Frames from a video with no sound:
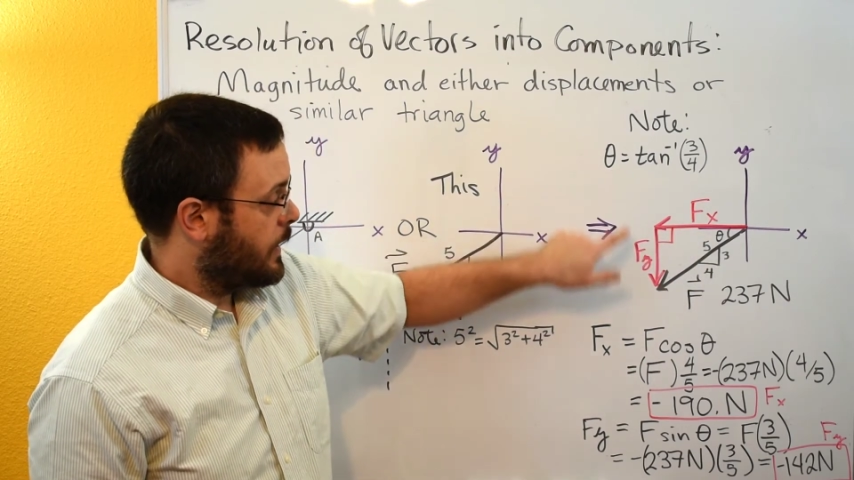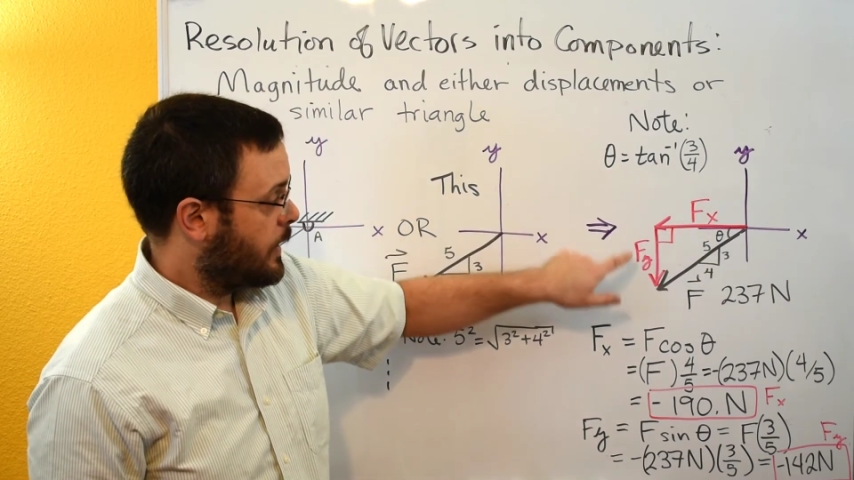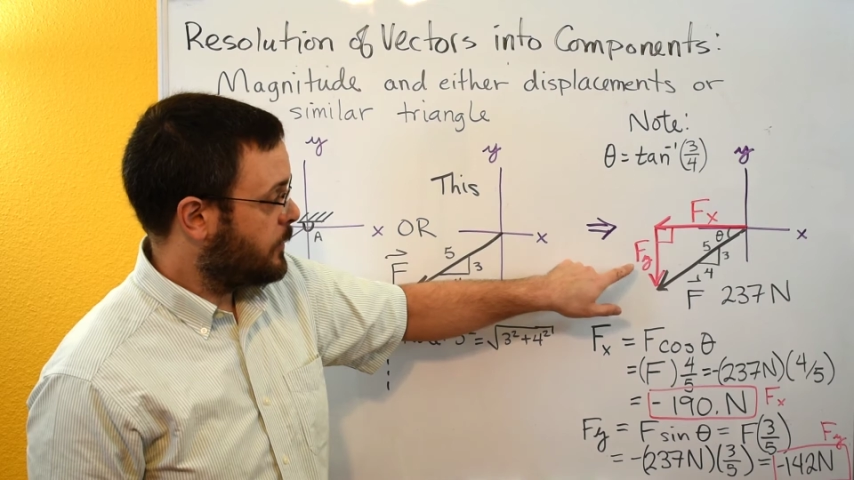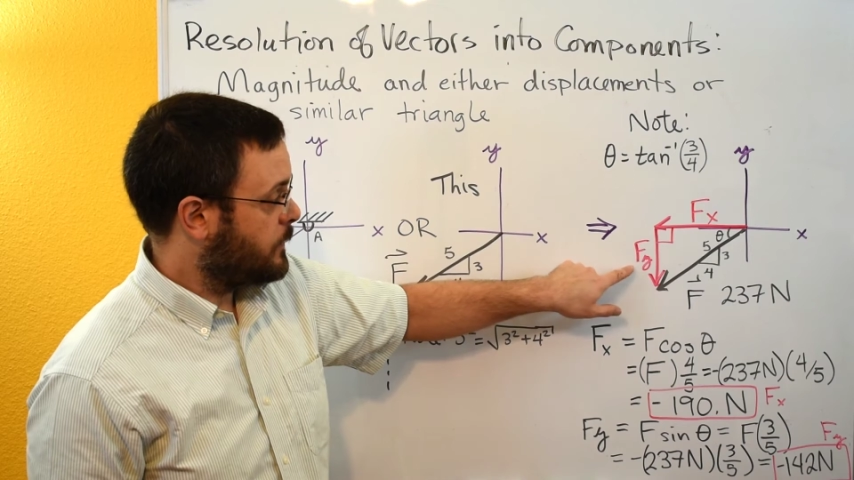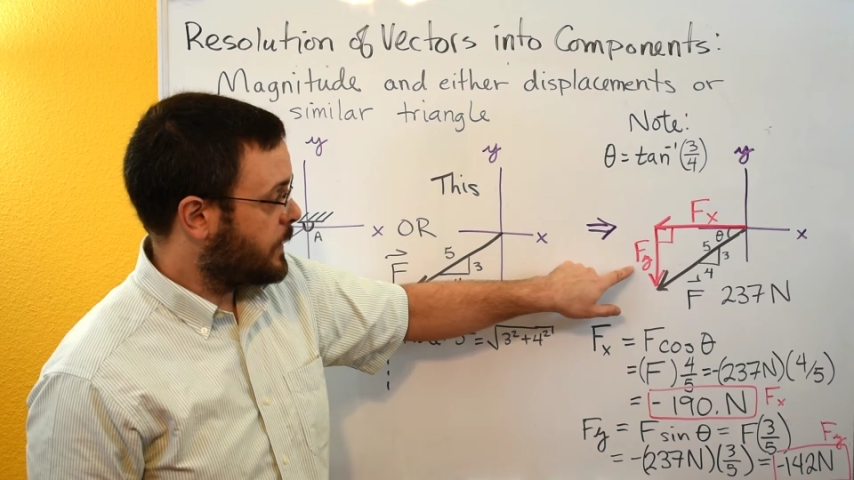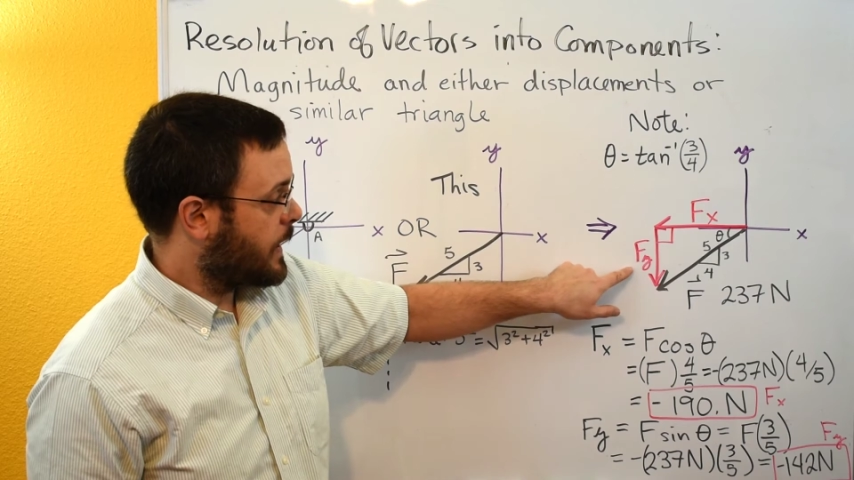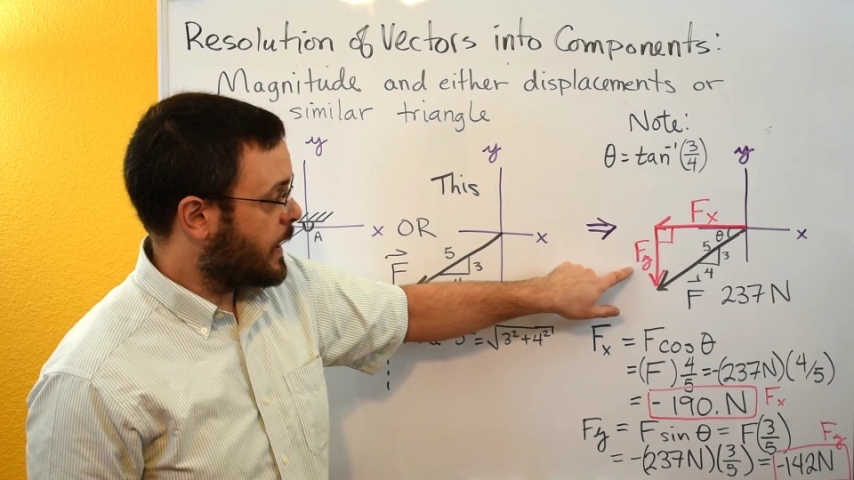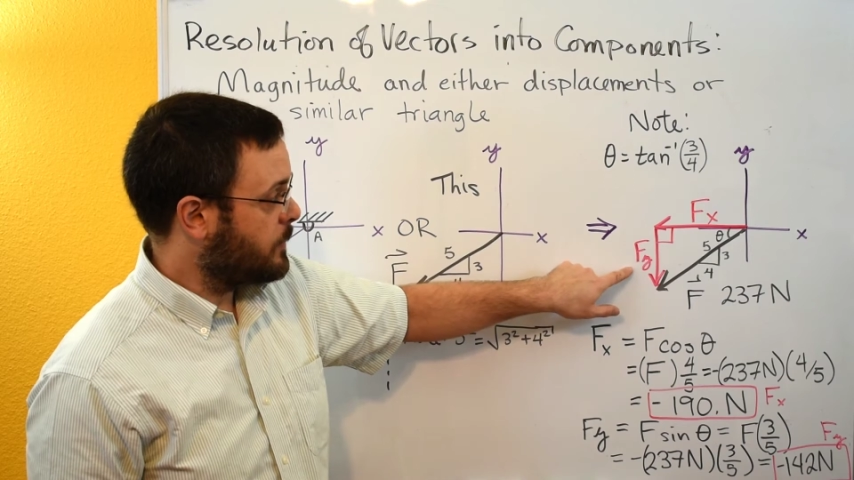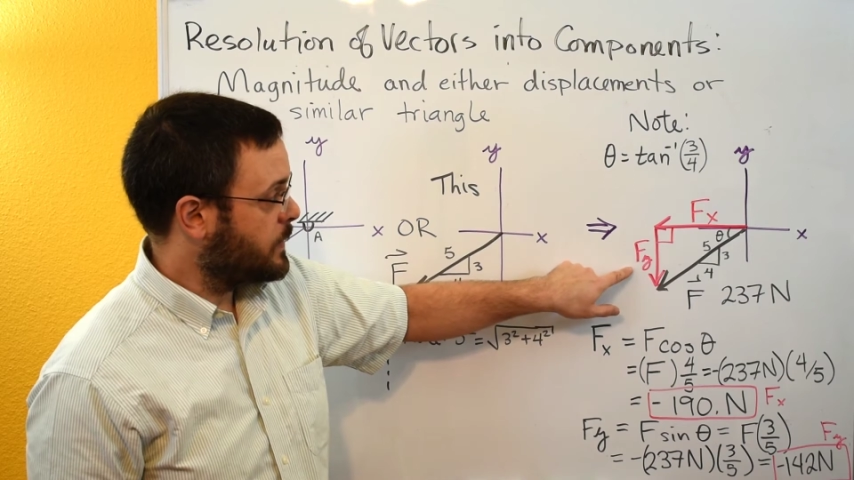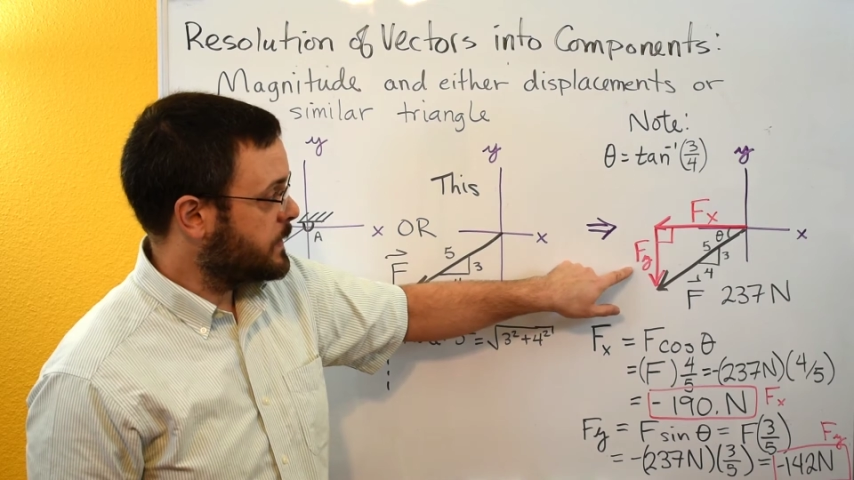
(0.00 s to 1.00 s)
of the
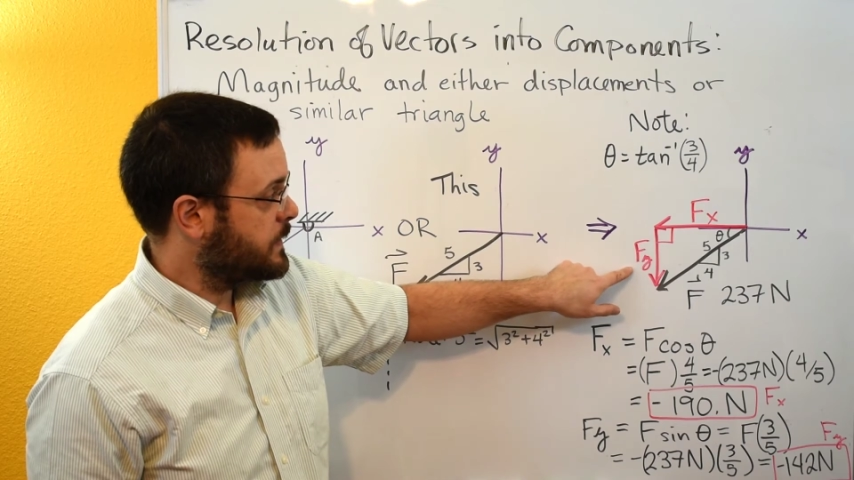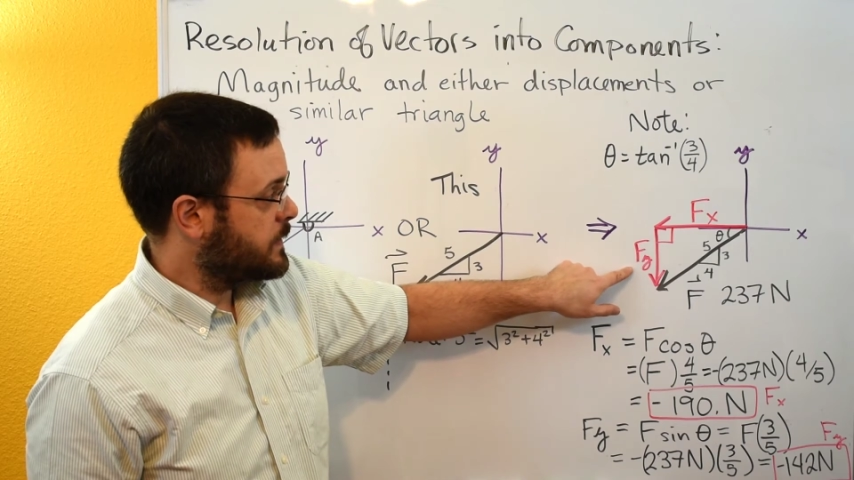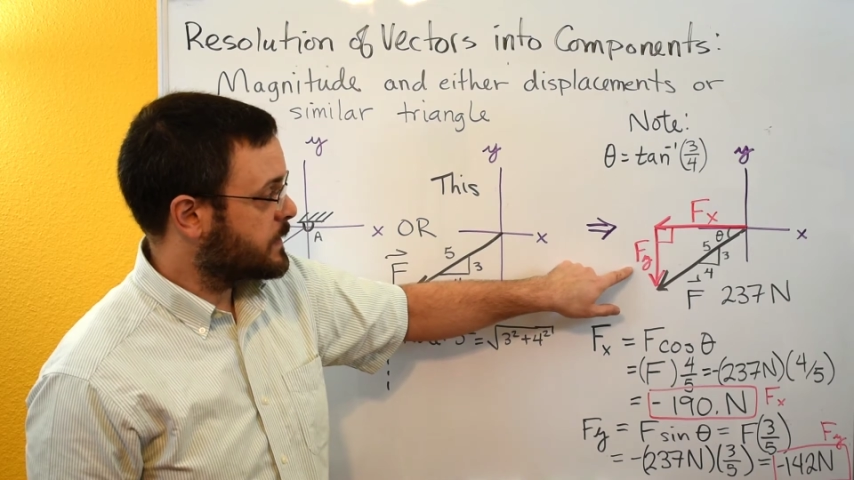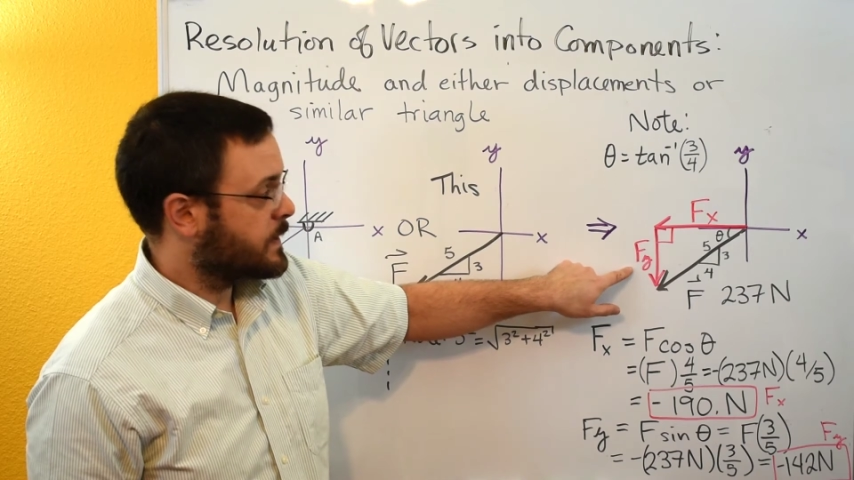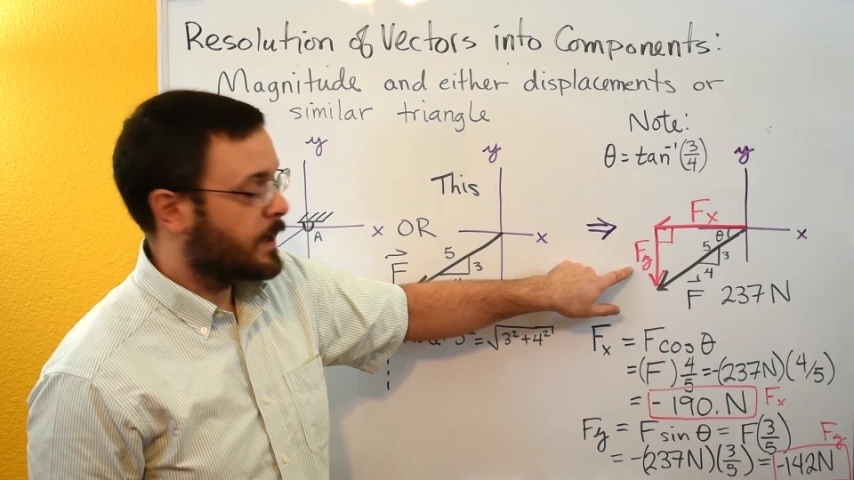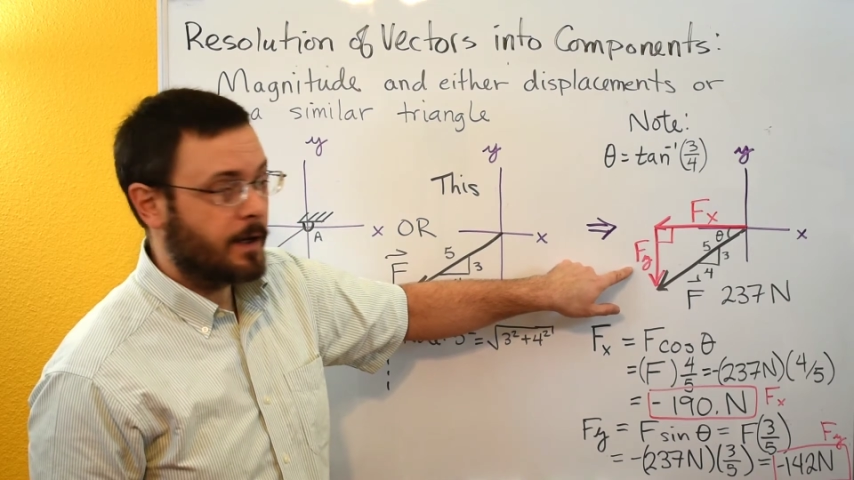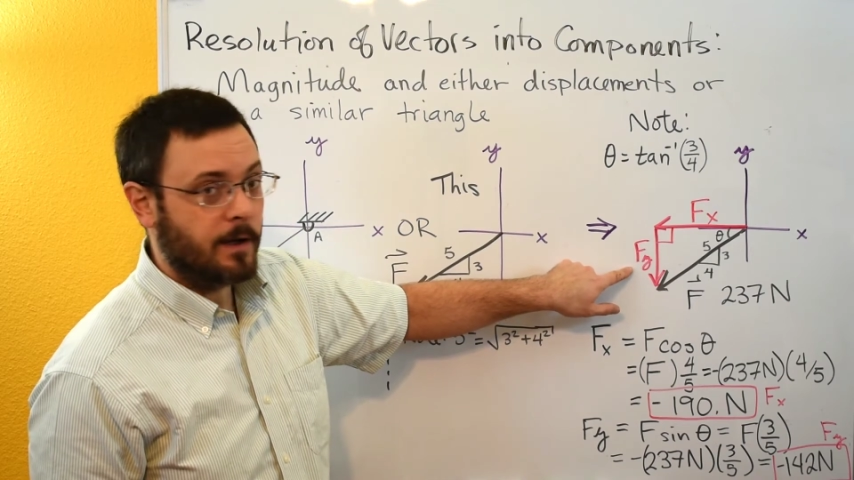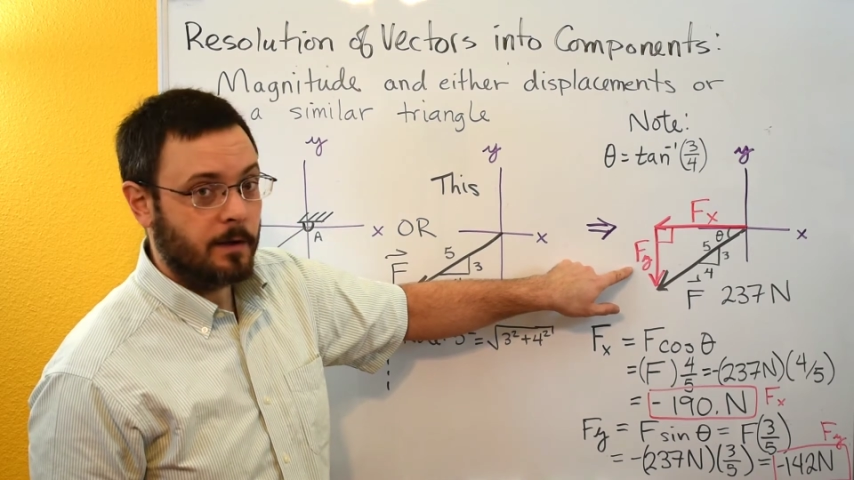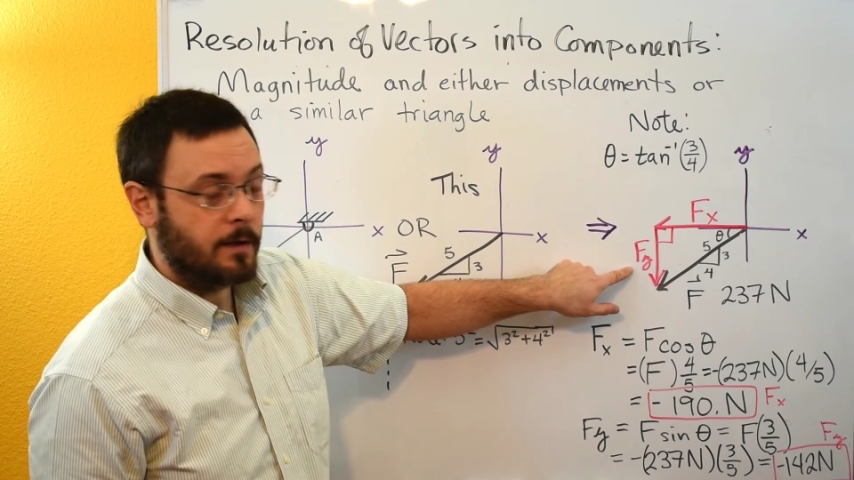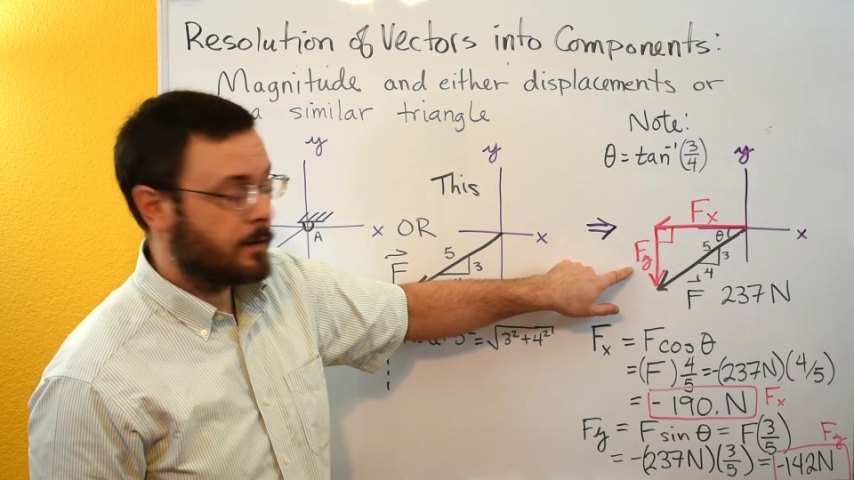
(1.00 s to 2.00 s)
opposite
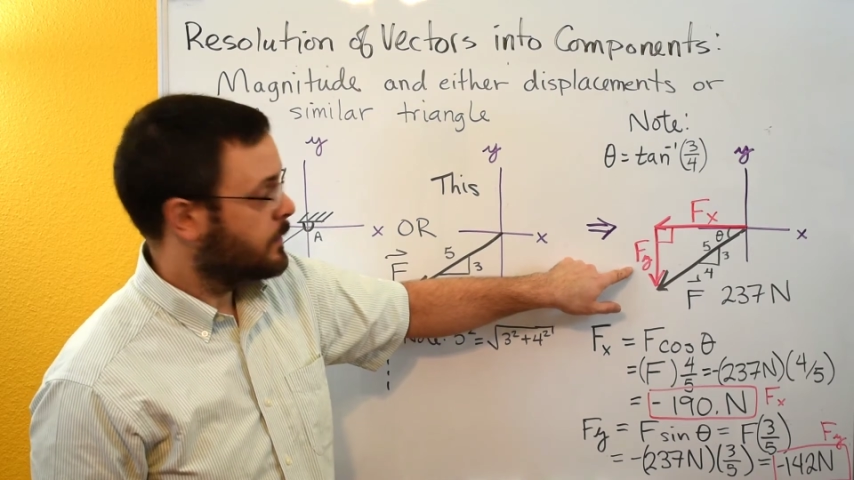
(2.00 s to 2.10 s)
side